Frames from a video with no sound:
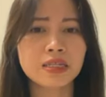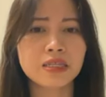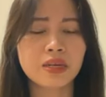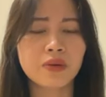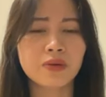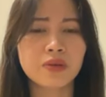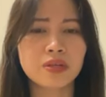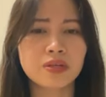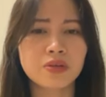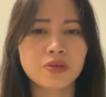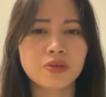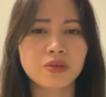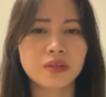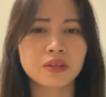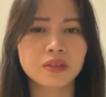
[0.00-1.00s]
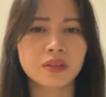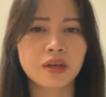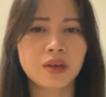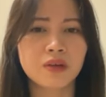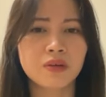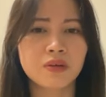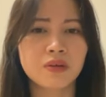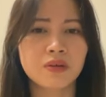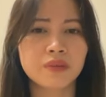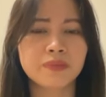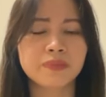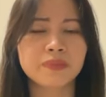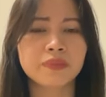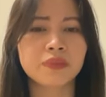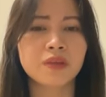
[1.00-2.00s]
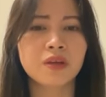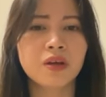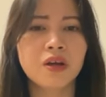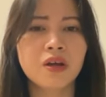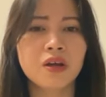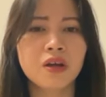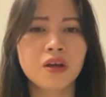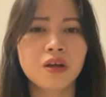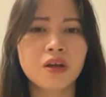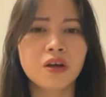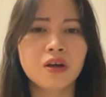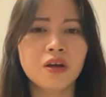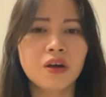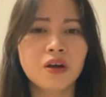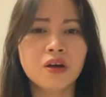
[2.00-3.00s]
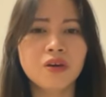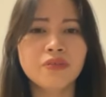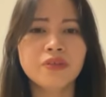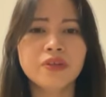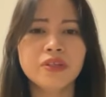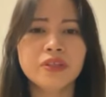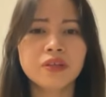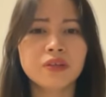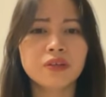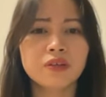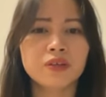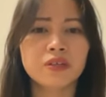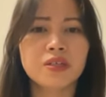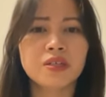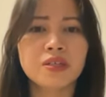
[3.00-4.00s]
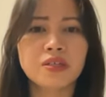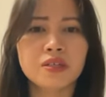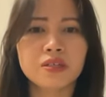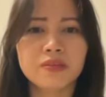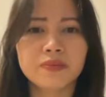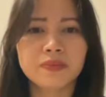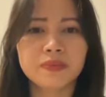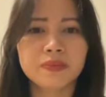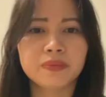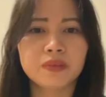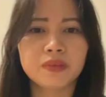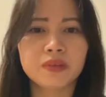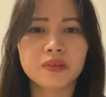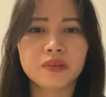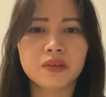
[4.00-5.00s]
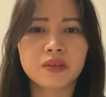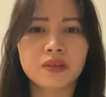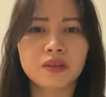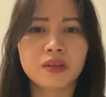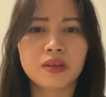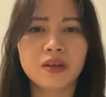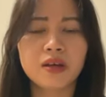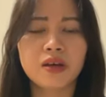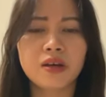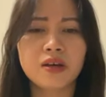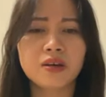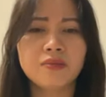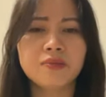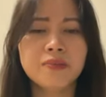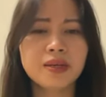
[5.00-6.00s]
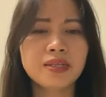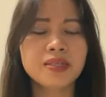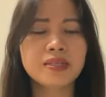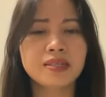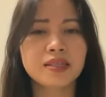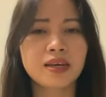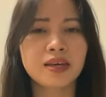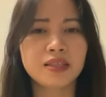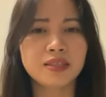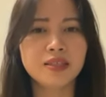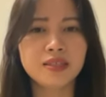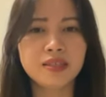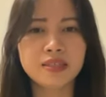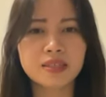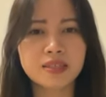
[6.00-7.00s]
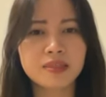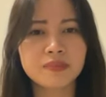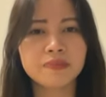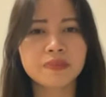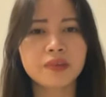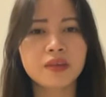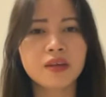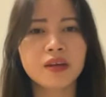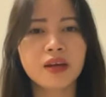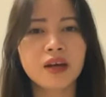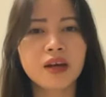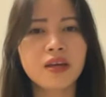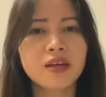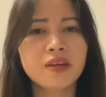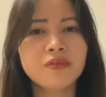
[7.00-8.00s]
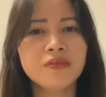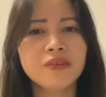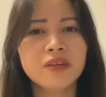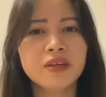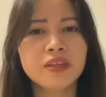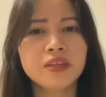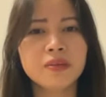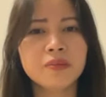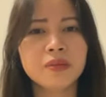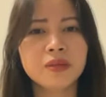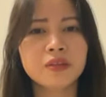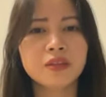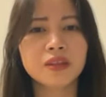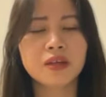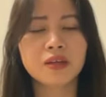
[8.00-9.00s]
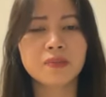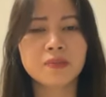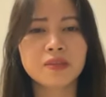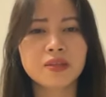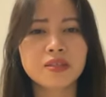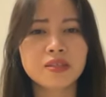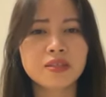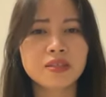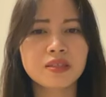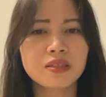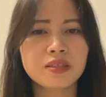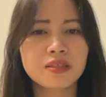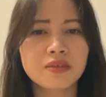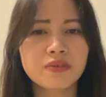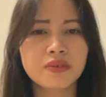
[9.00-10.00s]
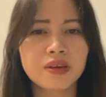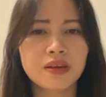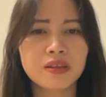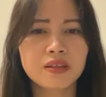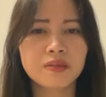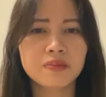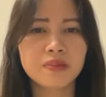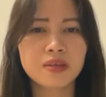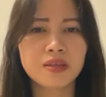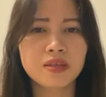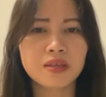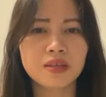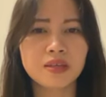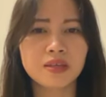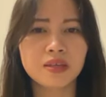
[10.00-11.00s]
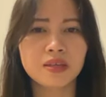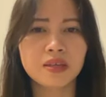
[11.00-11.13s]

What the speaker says: sa koneksyon ng tao. Over the course of my studies, I have learned about the complexities of health being,